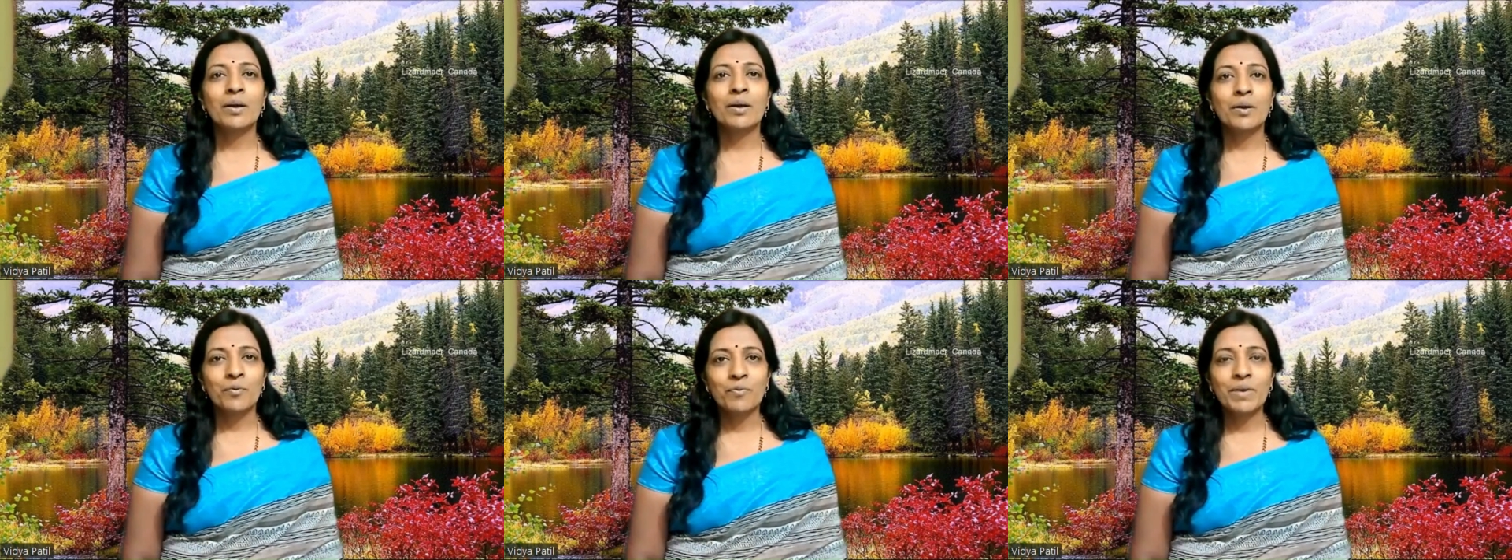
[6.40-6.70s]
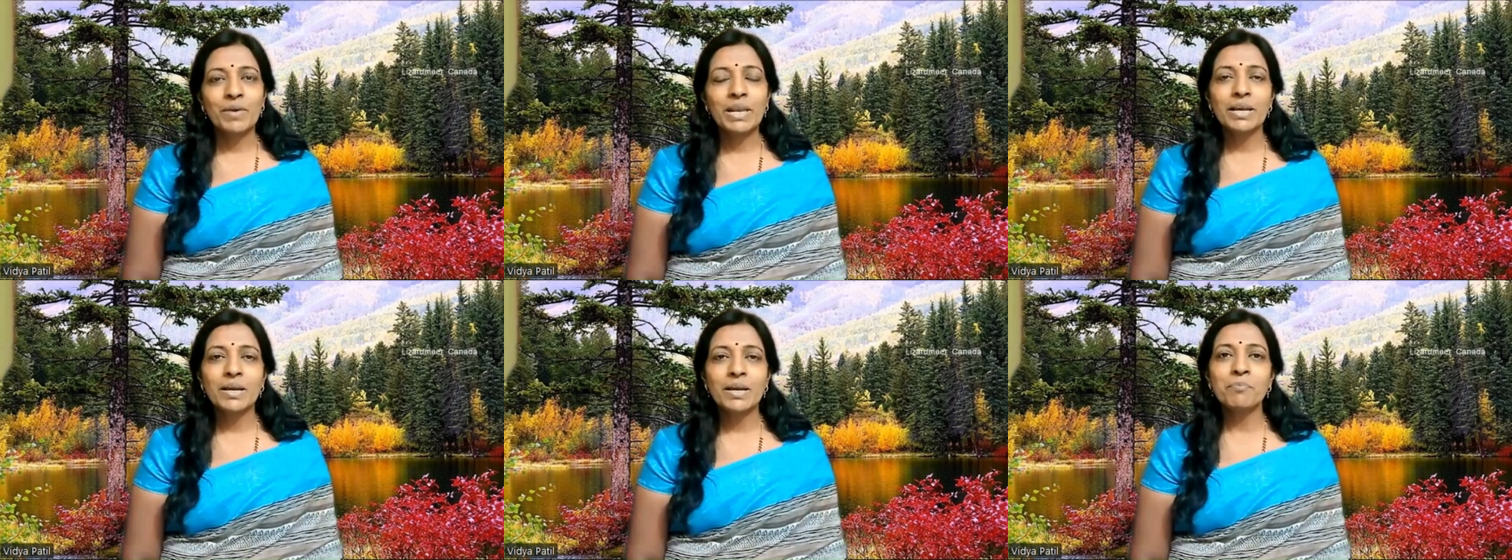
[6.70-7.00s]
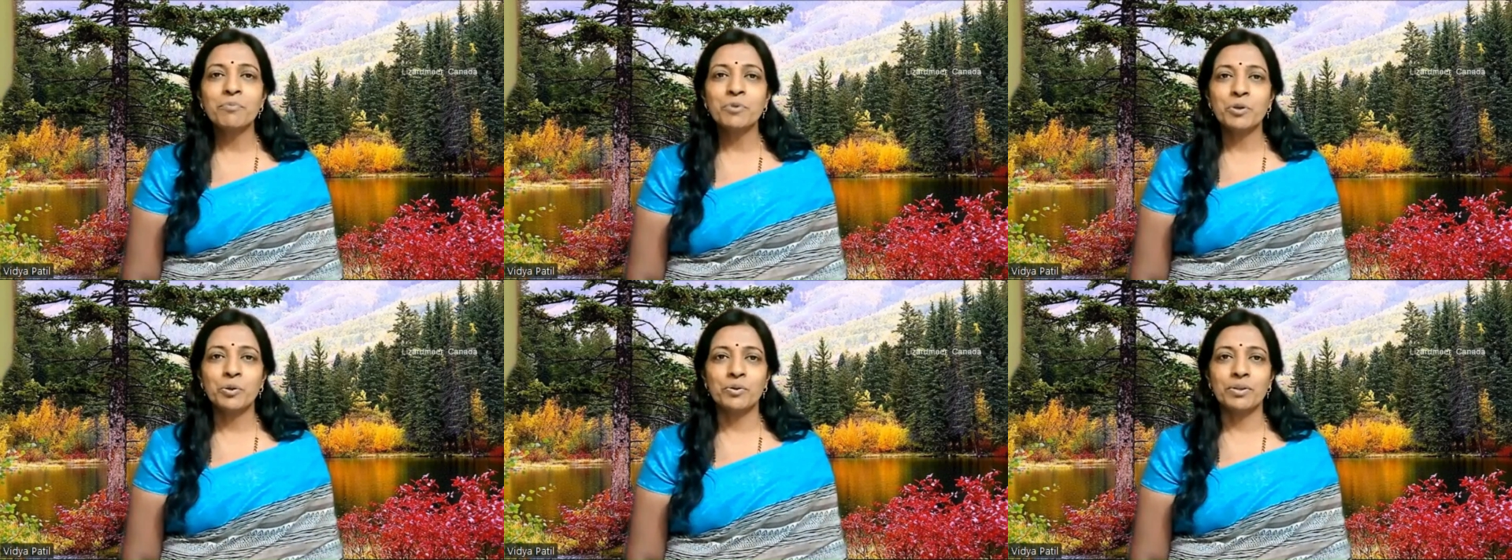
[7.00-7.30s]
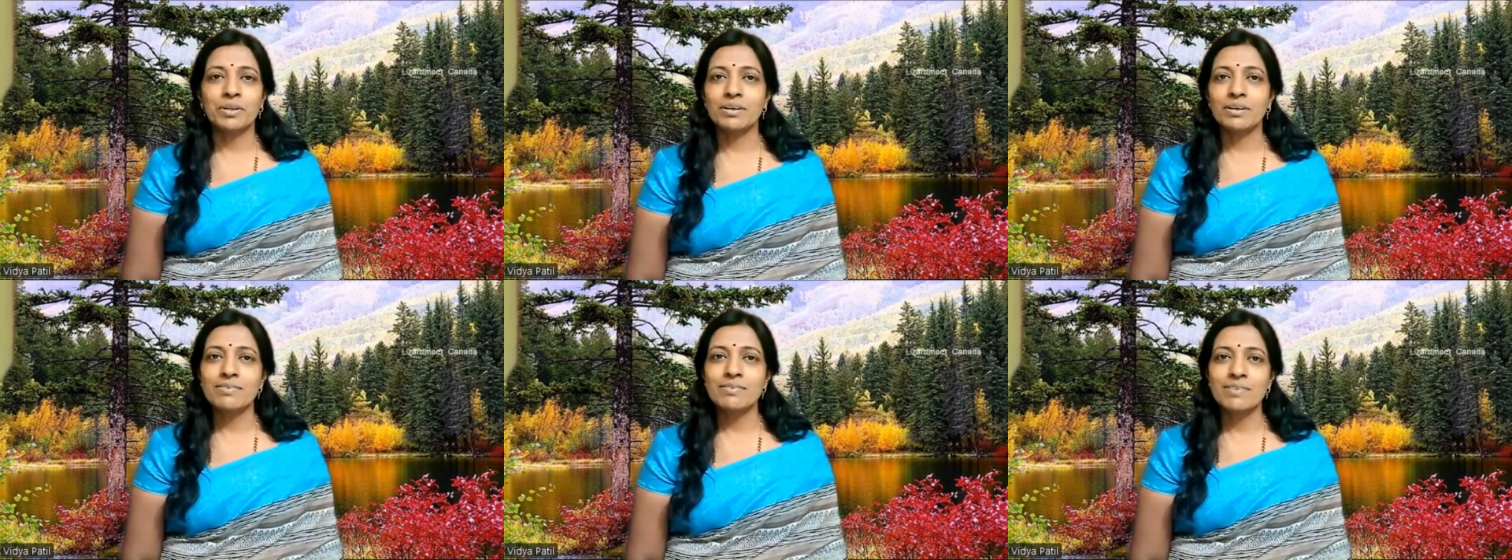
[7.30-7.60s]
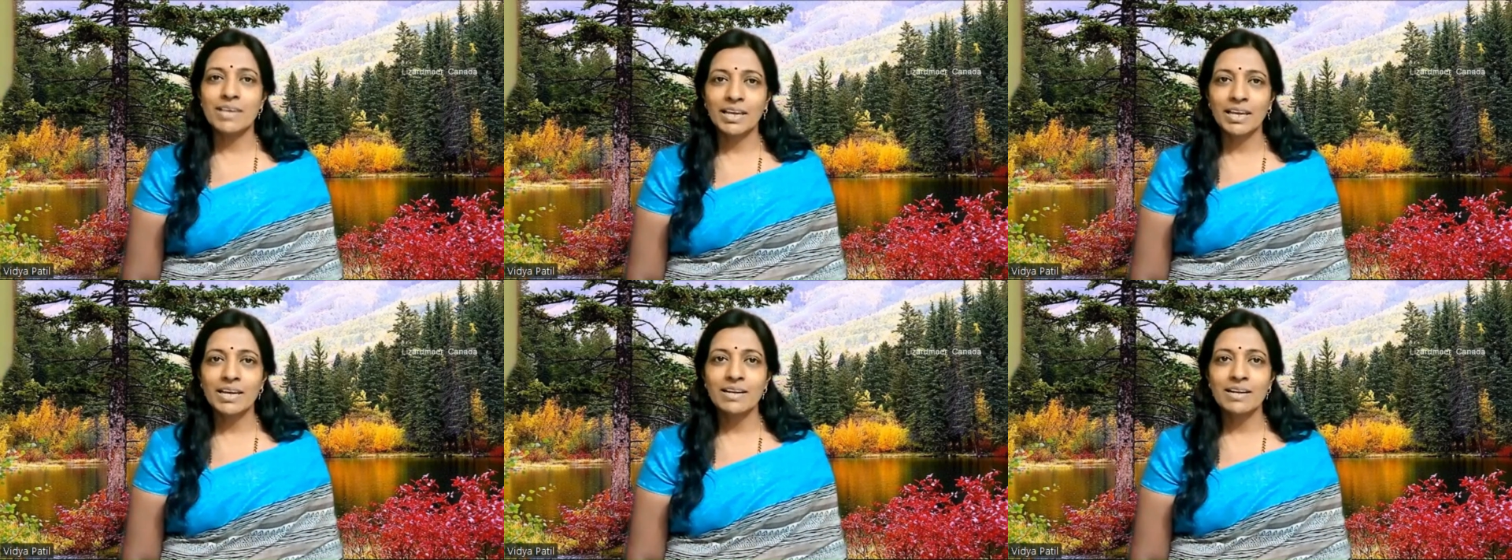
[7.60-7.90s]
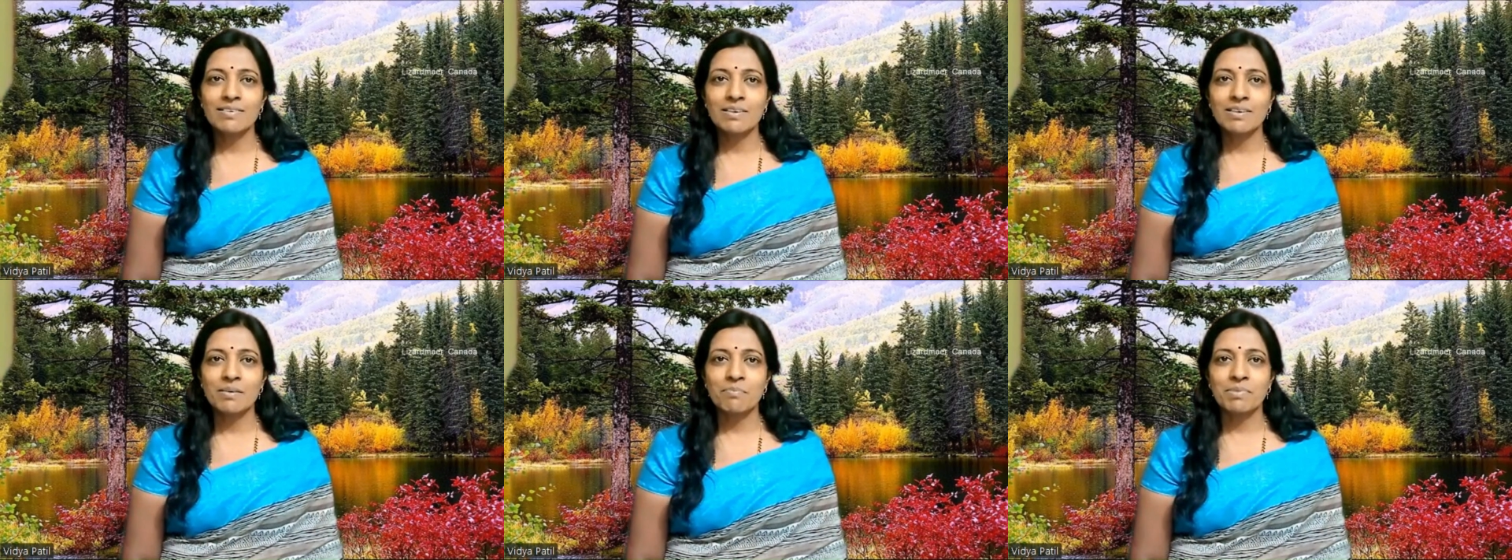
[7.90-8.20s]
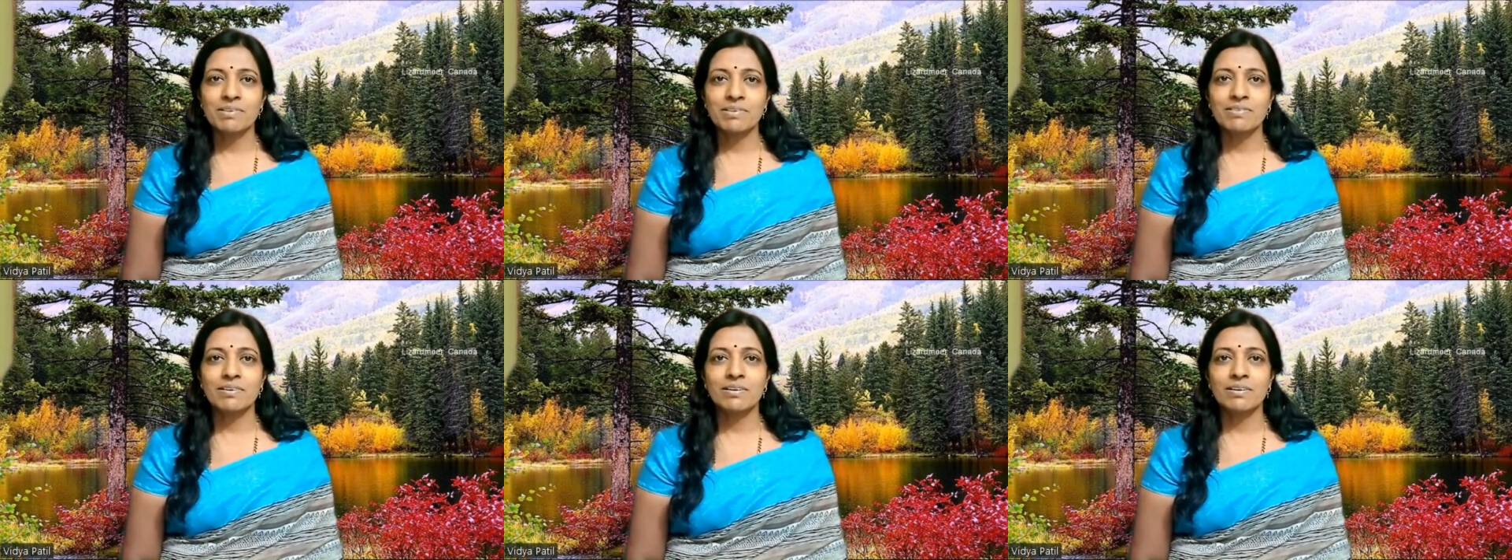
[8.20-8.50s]
welcome to the second
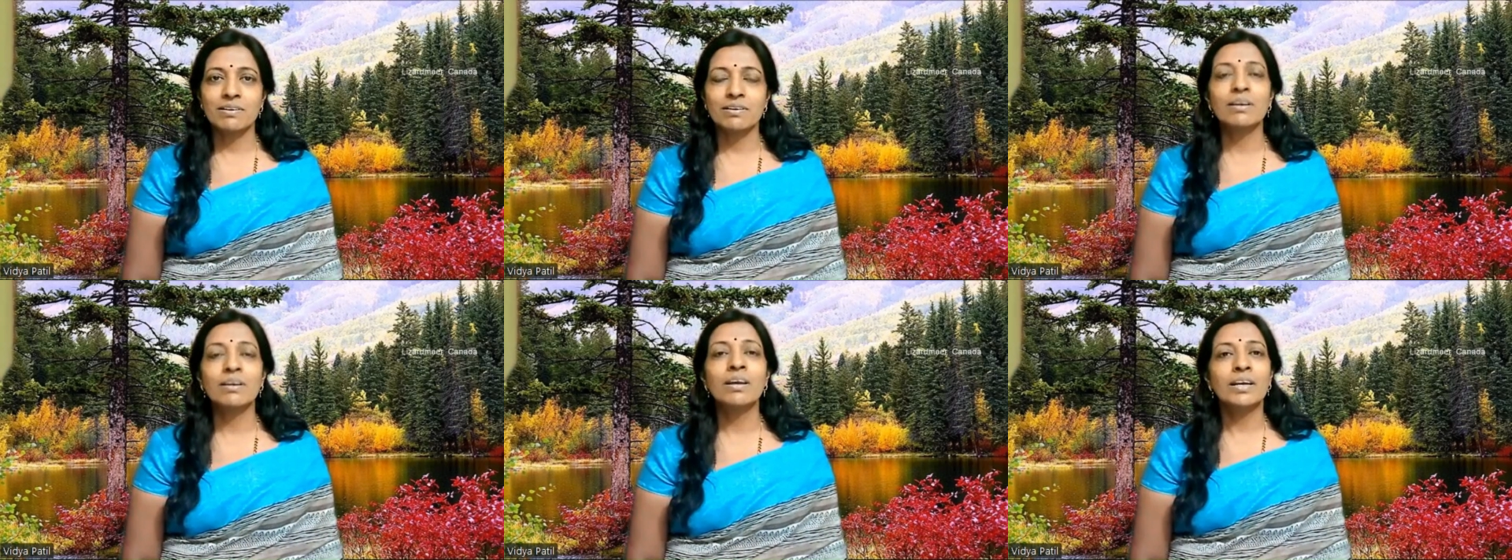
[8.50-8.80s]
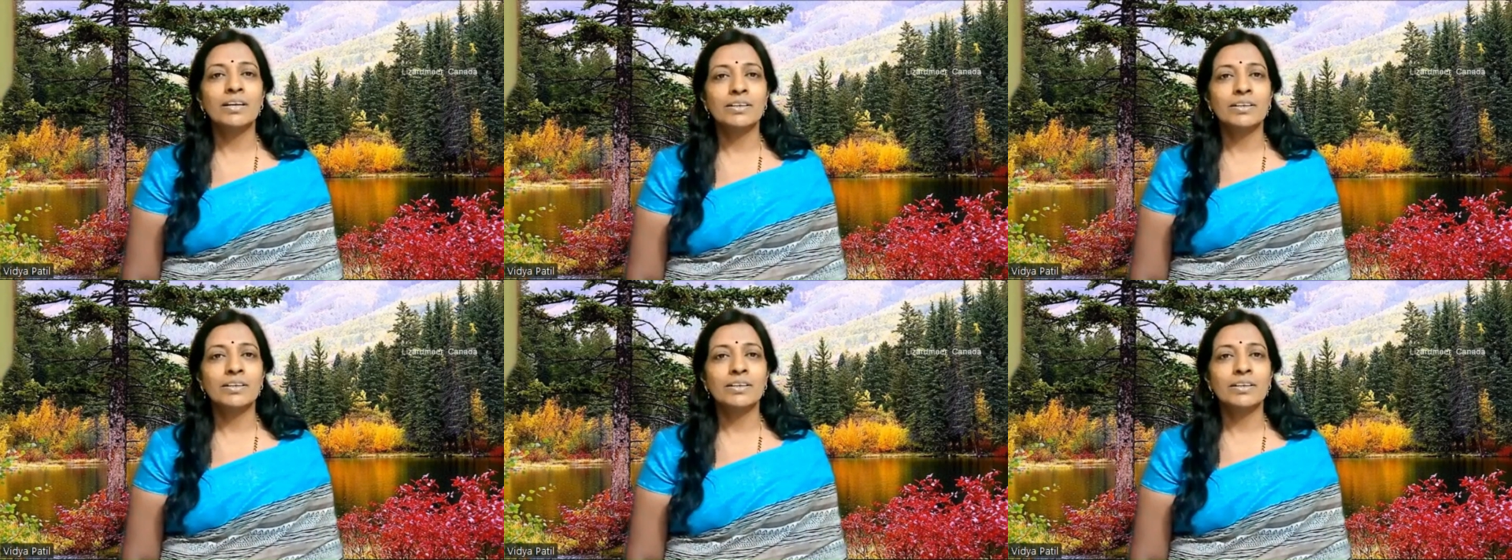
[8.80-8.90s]
semester